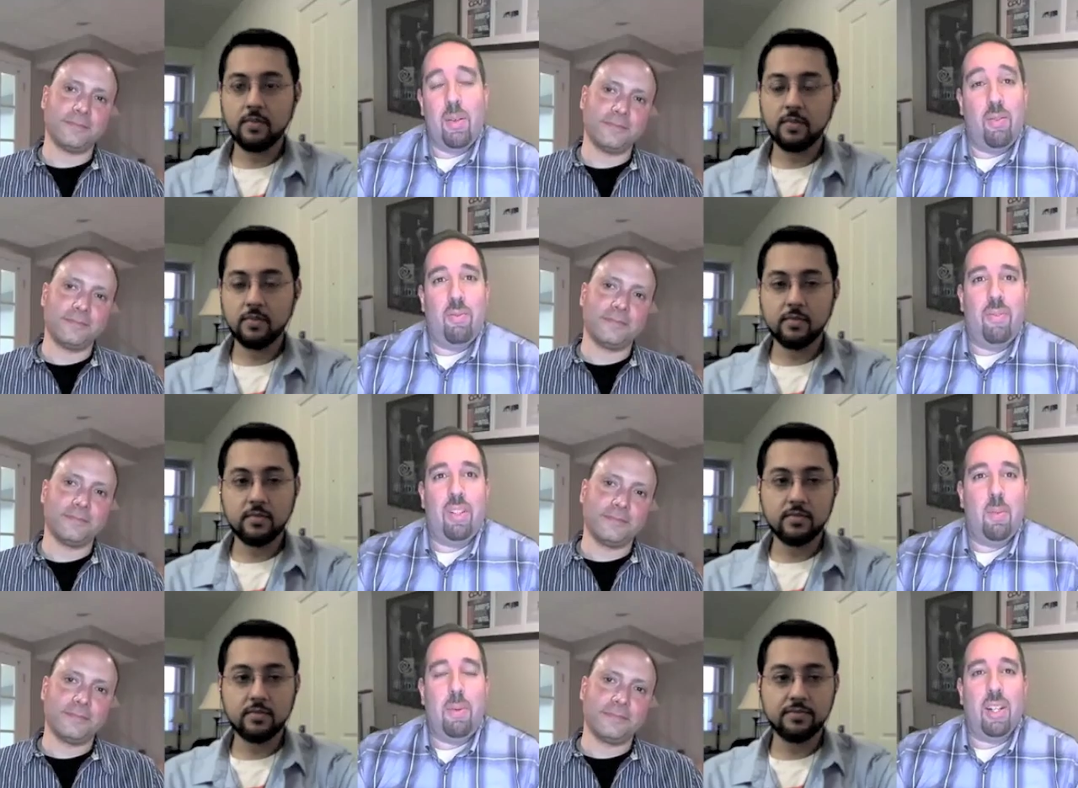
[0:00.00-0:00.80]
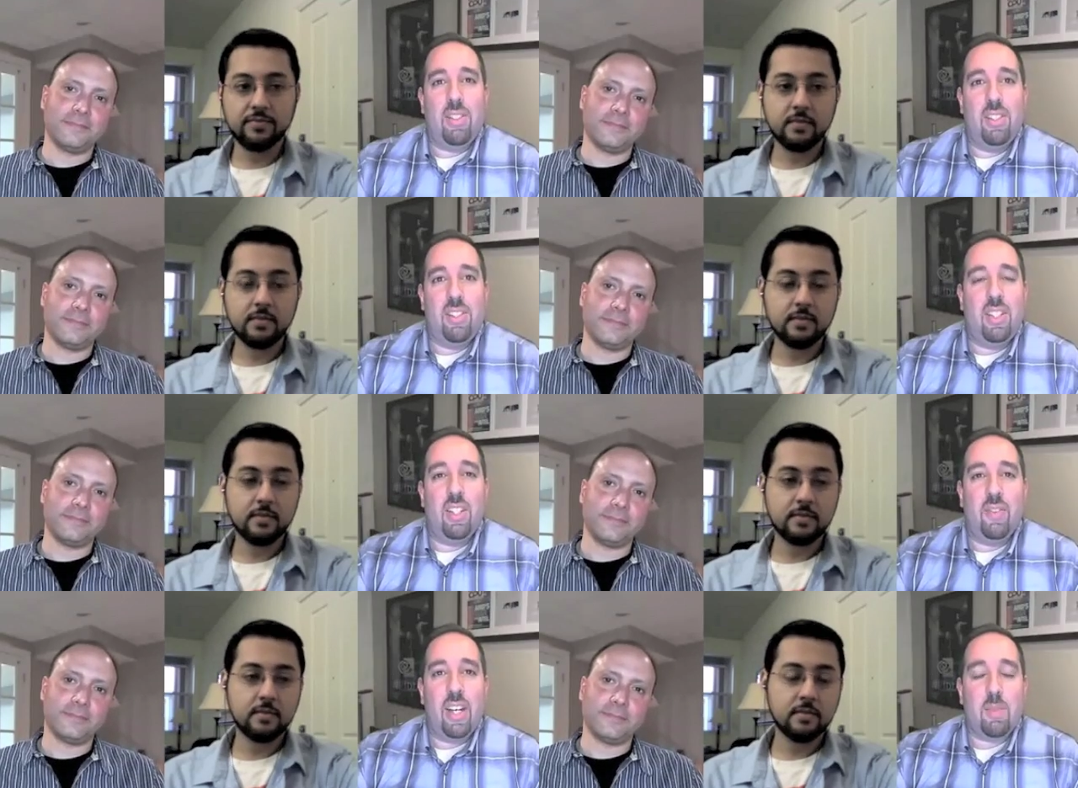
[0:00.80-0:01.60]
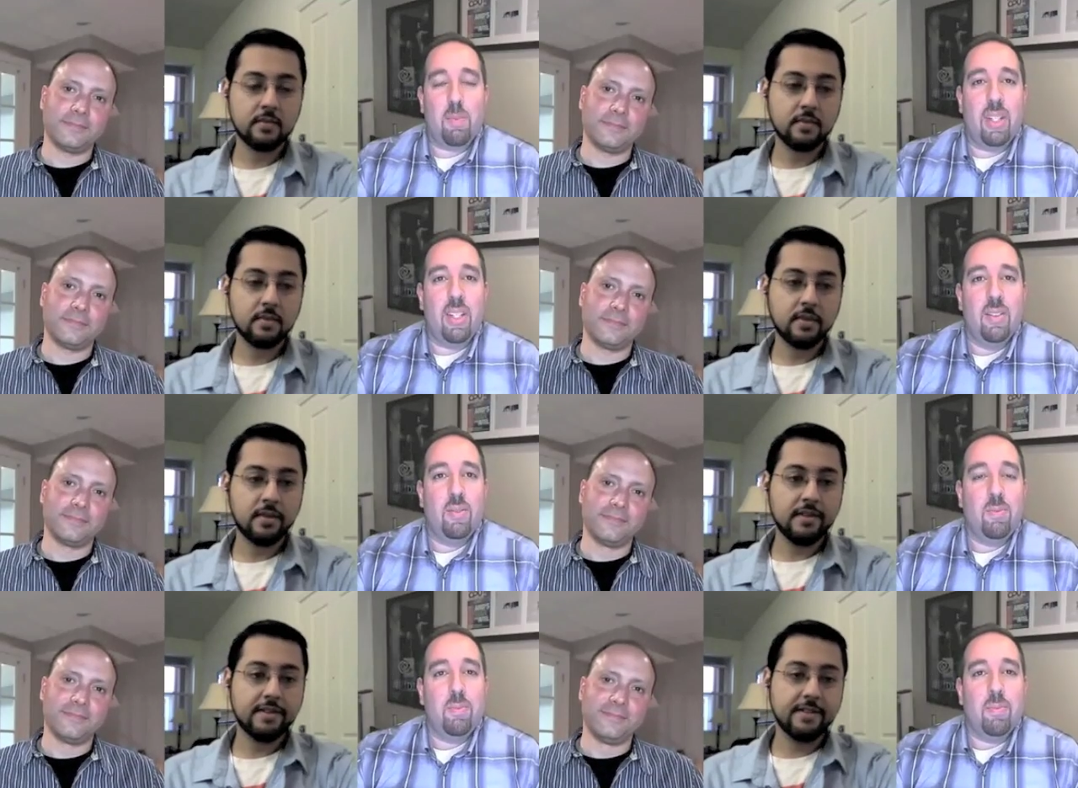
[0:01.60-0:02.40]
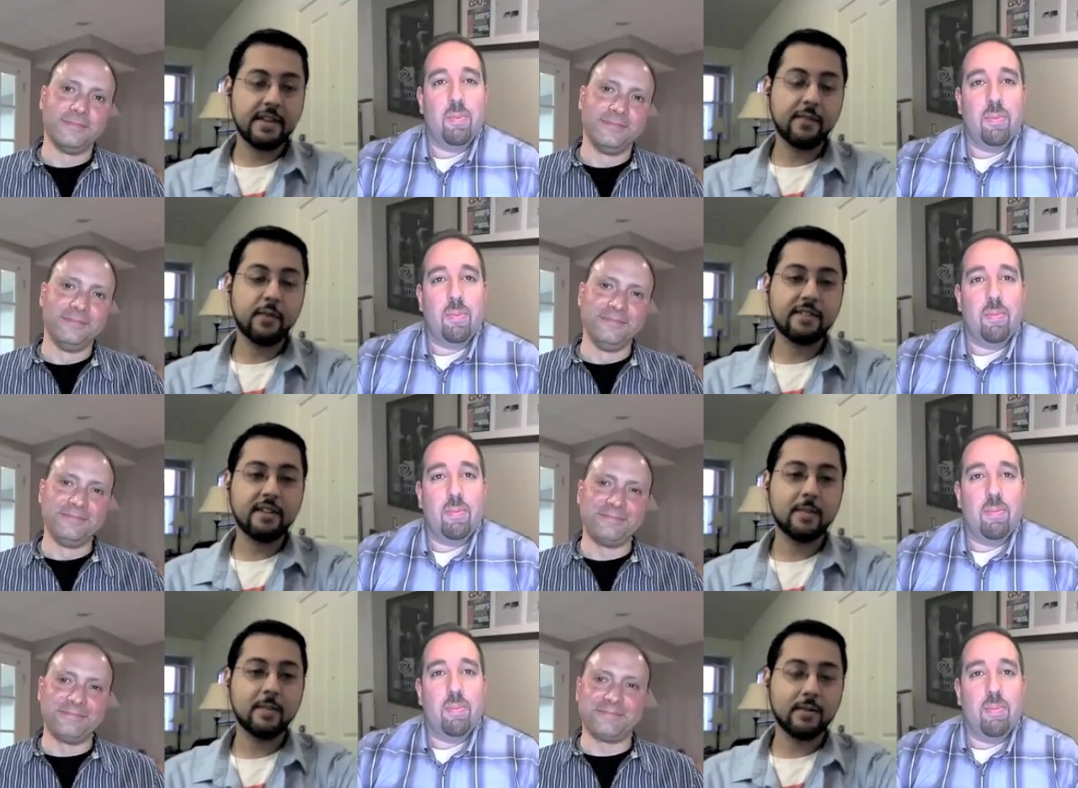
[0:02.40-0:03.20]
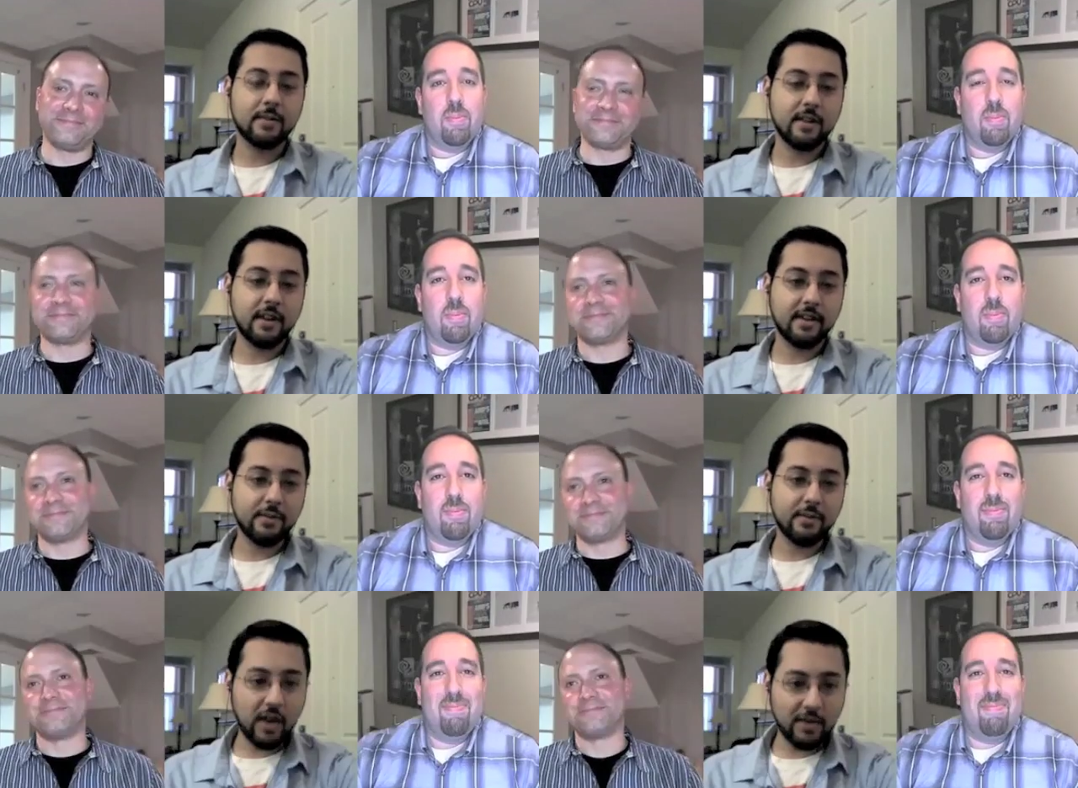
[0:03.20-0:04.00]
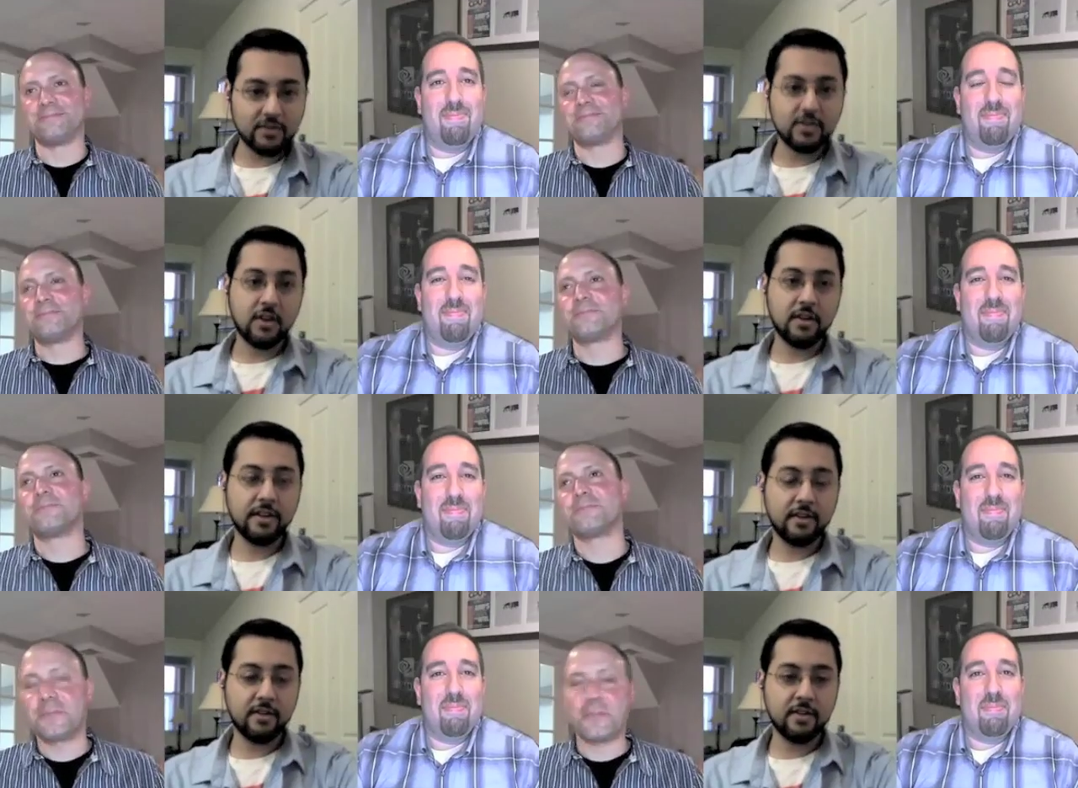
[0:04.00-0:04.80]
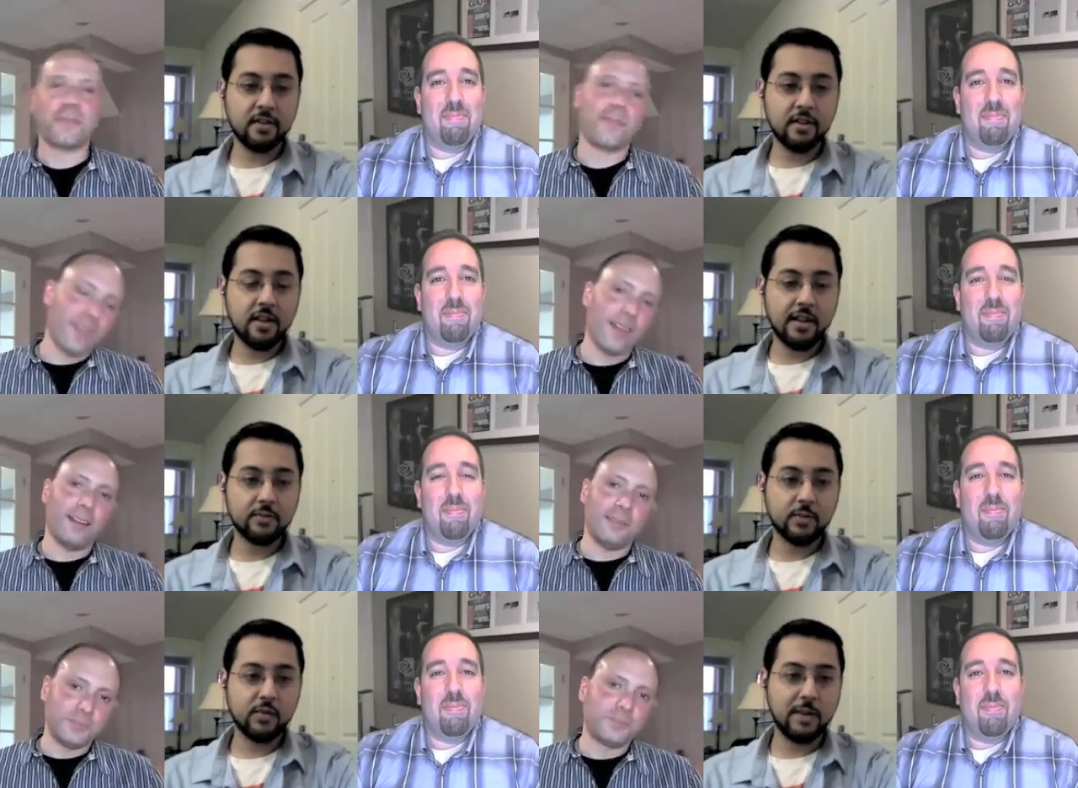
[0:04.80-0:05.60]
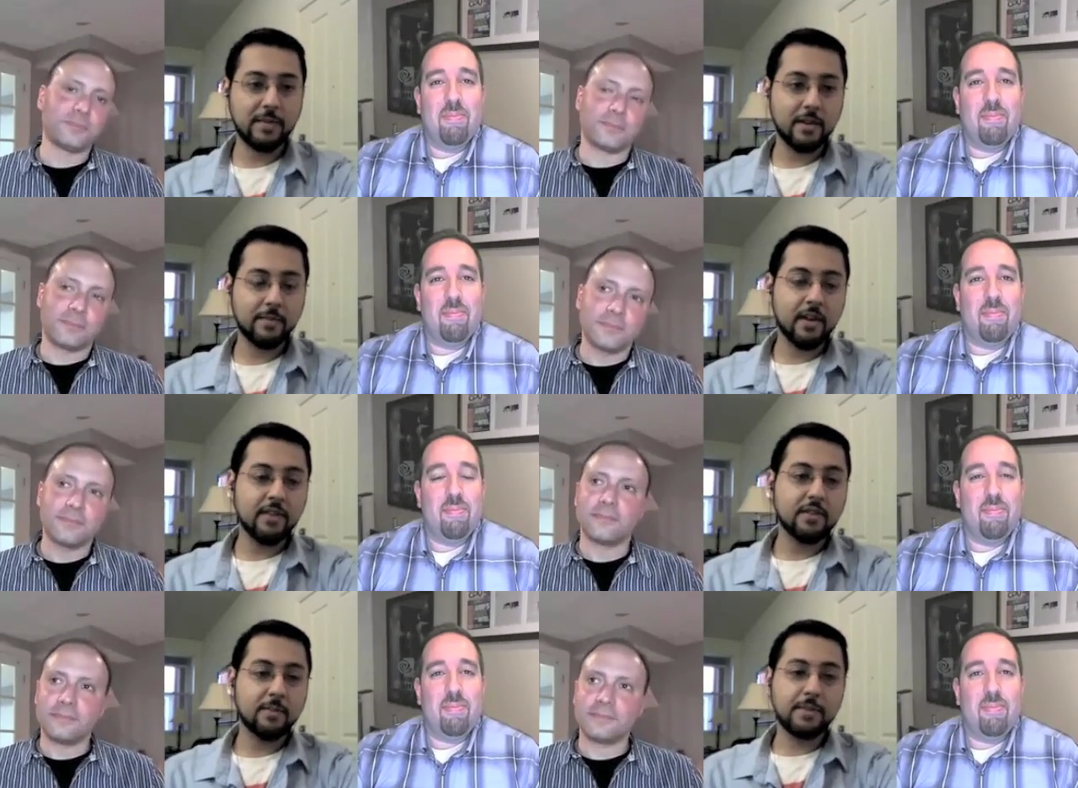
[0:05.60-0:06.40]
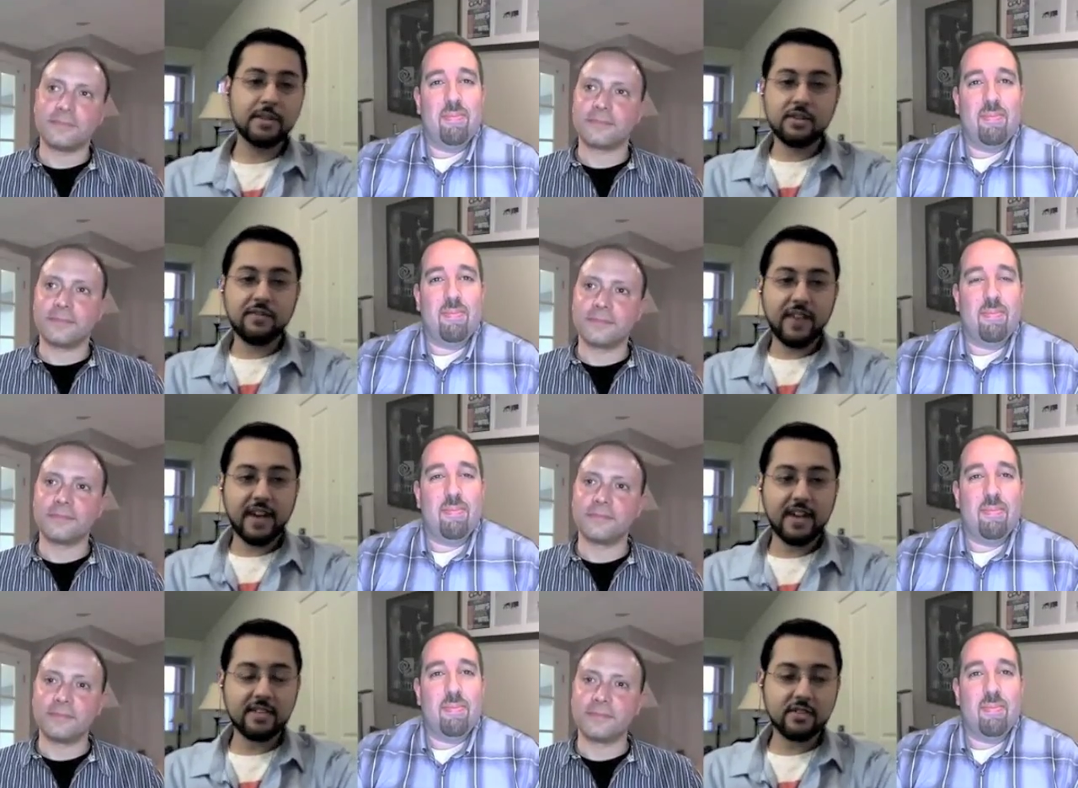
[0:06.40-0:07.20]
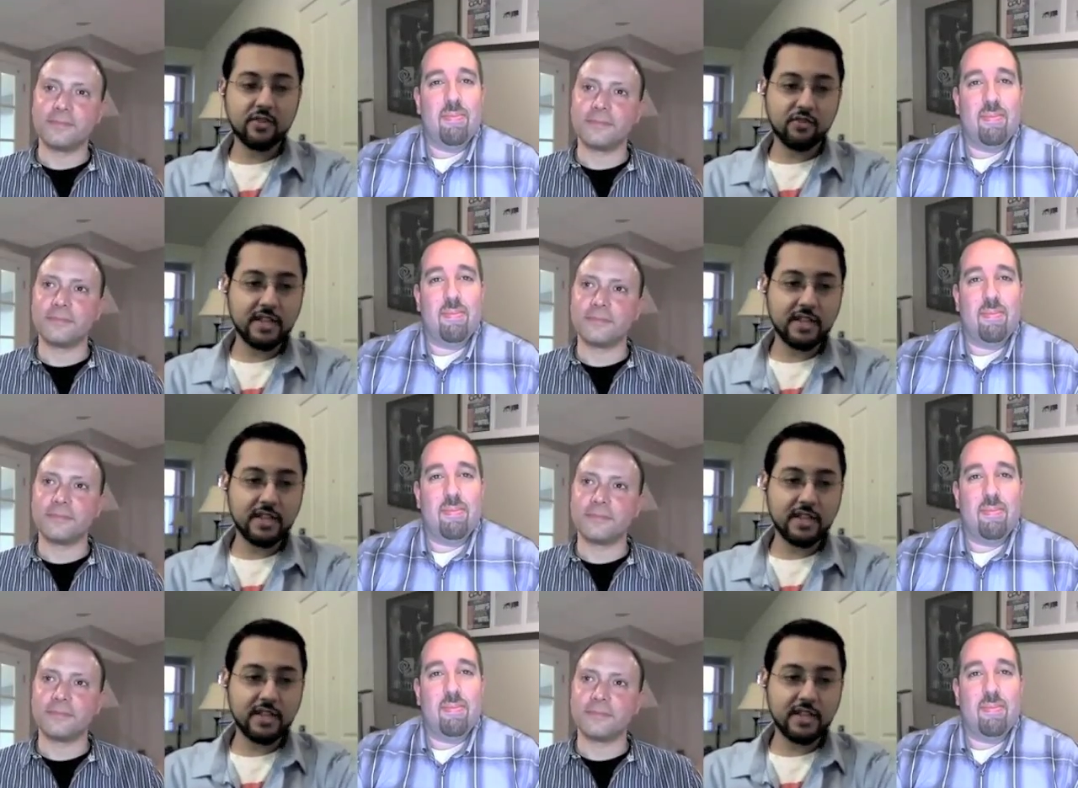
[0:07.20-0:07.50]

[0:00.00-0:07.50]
Speaker 1: I mean, fifty bucks is steal if you ask me.
Speaker 2: Now, Dave, we got to talk about another graphics card here as we're wrapping up the bitchin' fast three